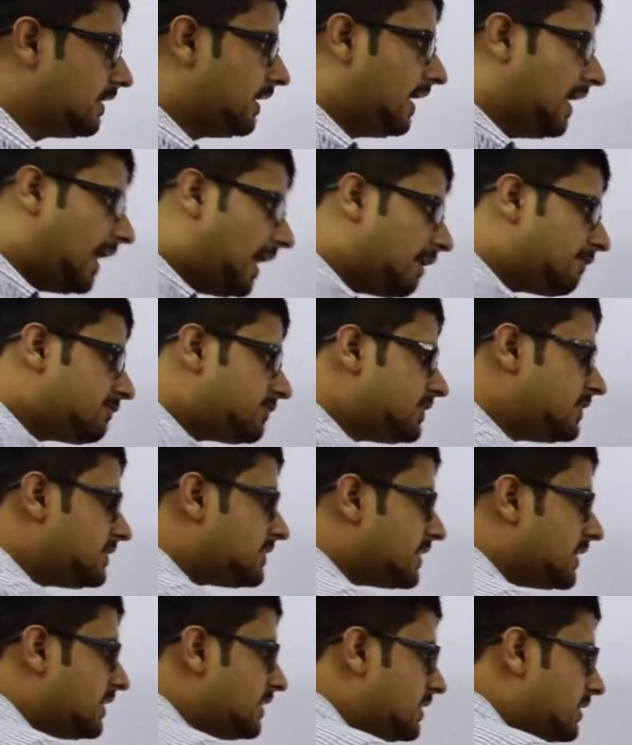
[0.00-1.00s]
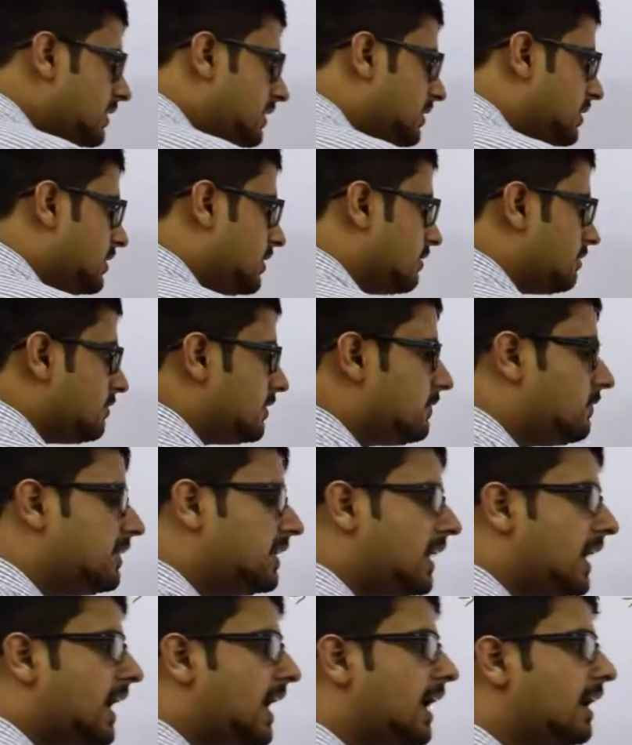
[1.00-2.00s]
After that, we will
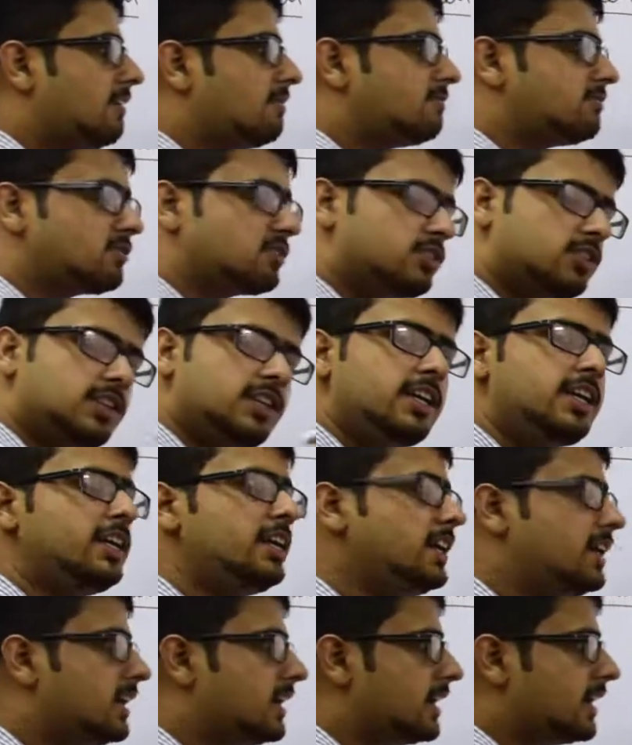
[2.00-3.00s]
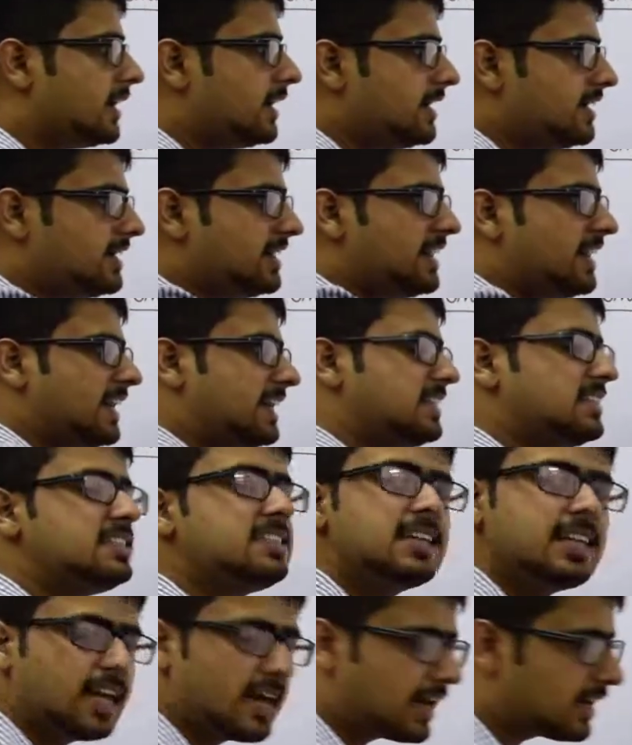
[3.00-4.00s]
have 3
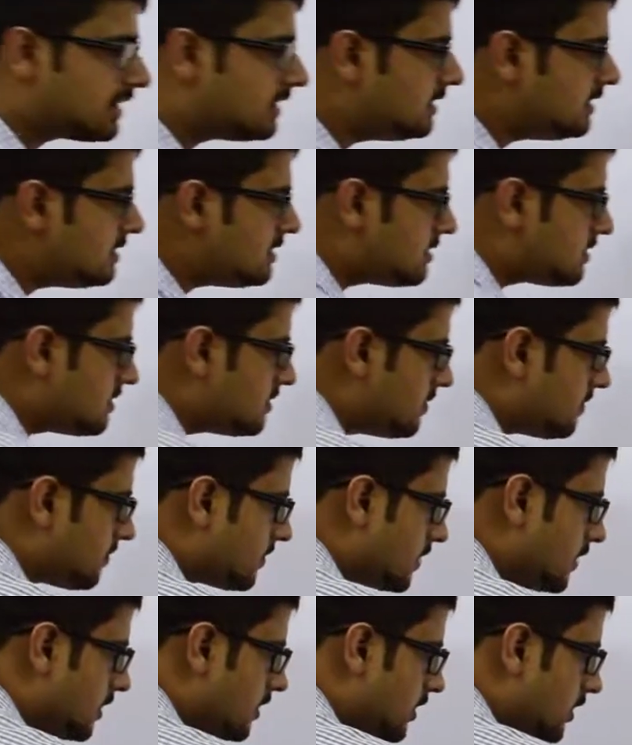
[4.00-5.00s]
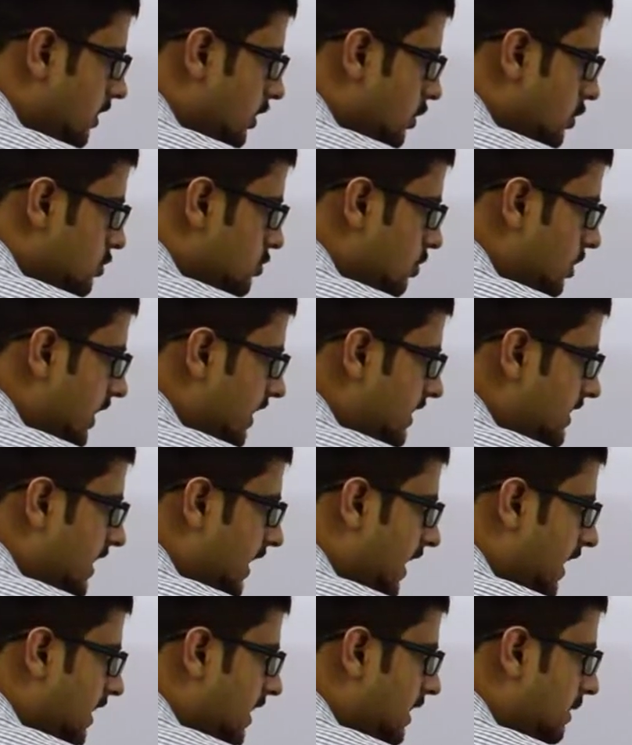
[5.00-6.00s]
interaxial angles. So, let the
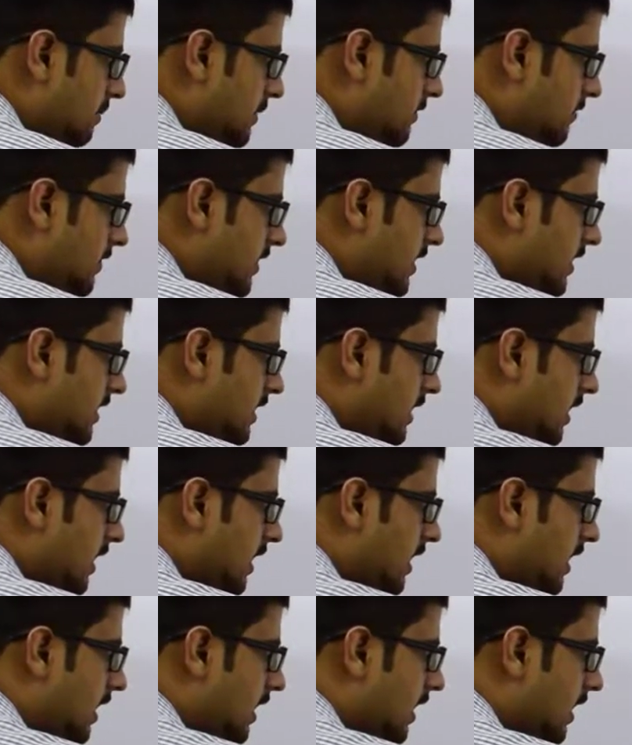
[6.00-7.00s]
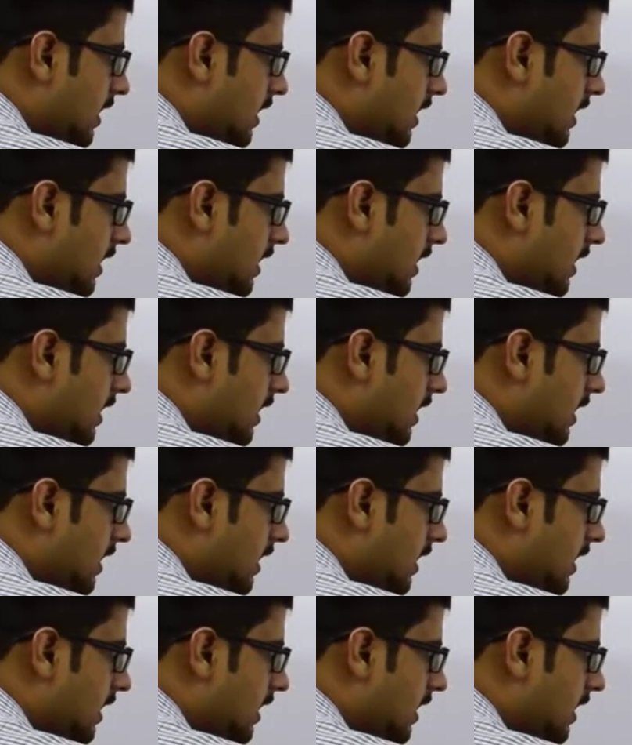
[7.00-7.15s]
angle between